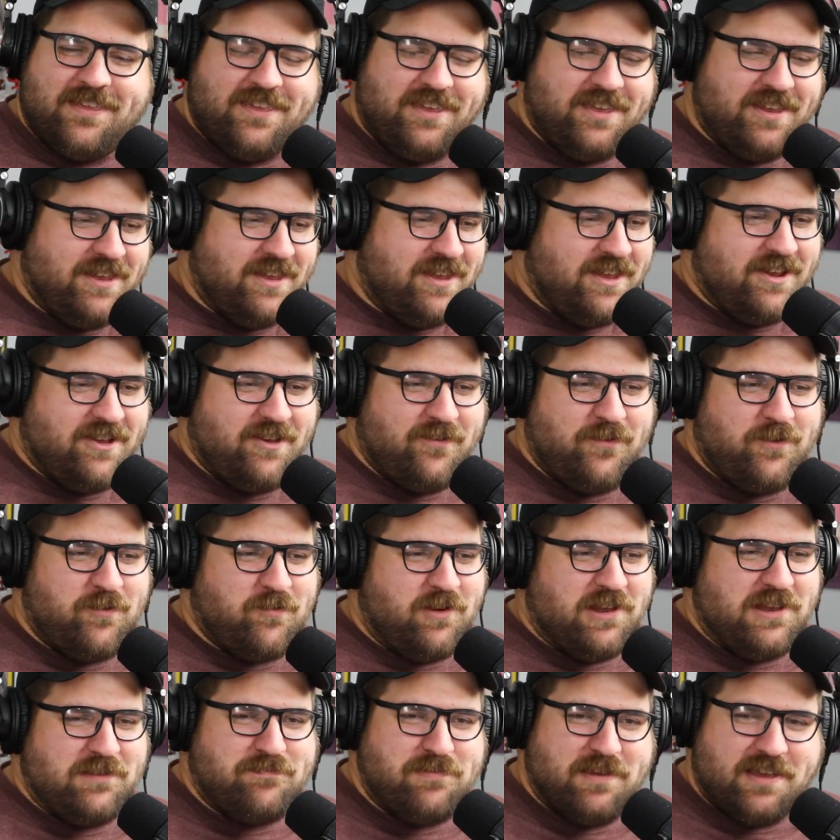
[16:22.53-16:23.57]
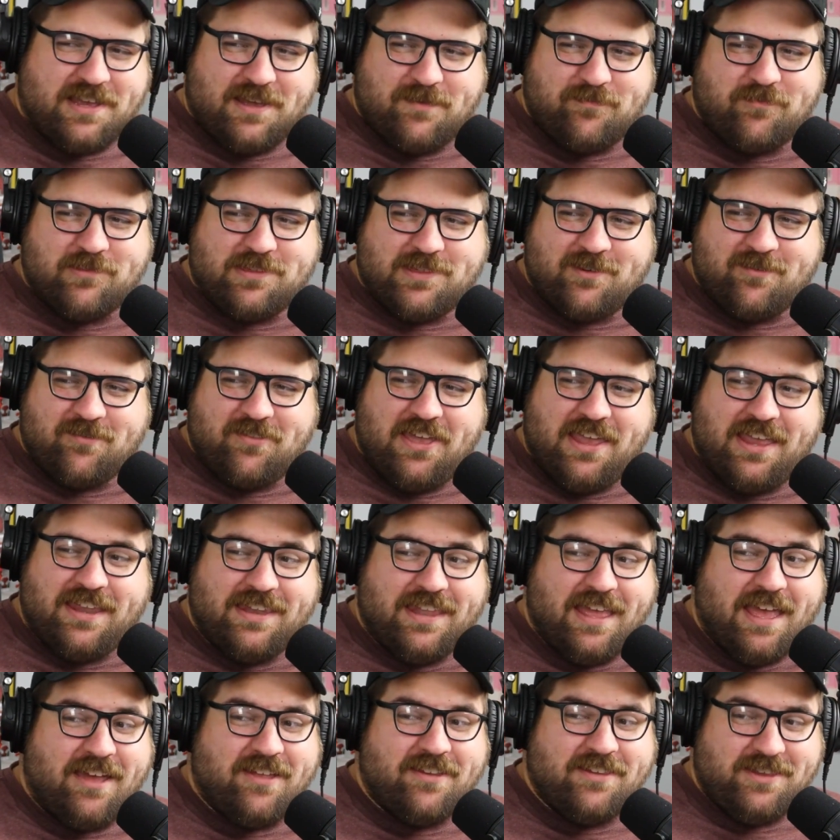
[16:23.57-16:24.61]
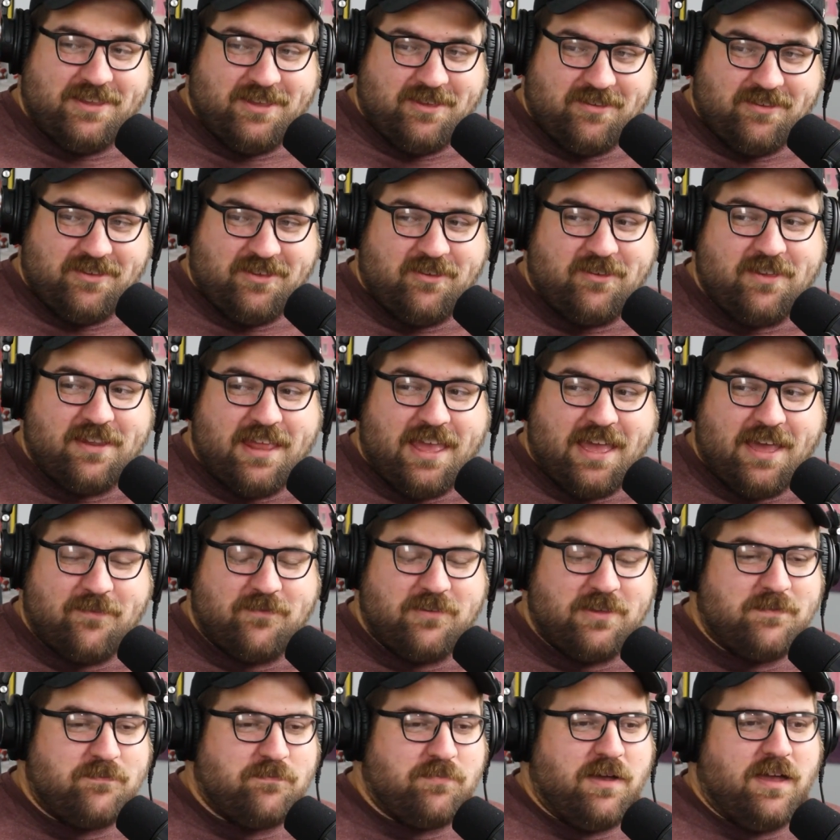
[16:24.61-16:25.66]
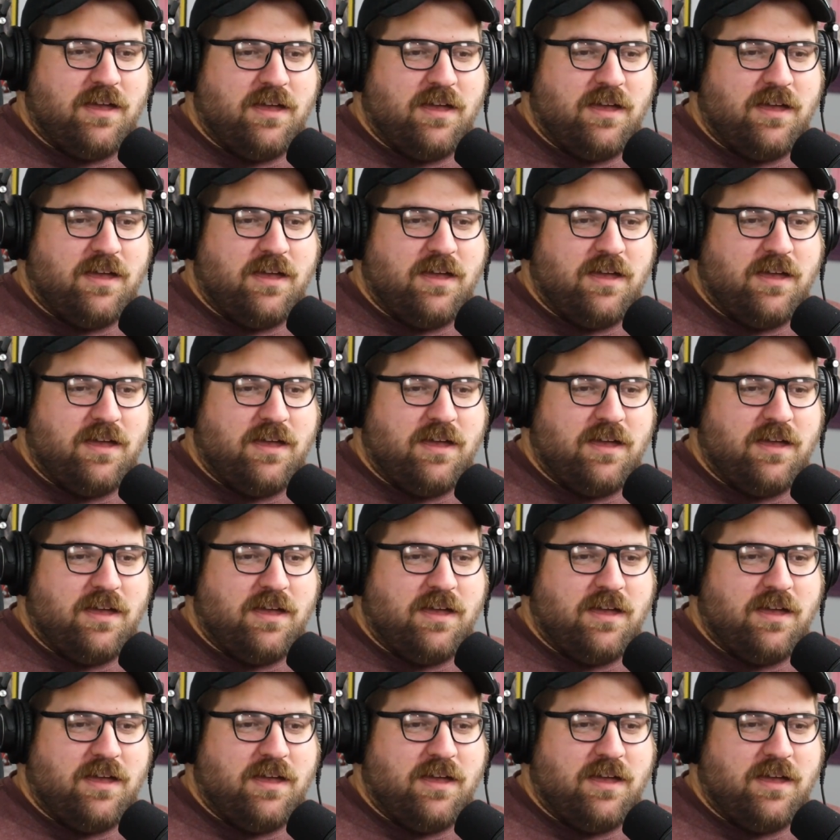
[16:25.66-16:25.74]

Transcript: you know if you want to pick up what they're laying down, you, you can have it.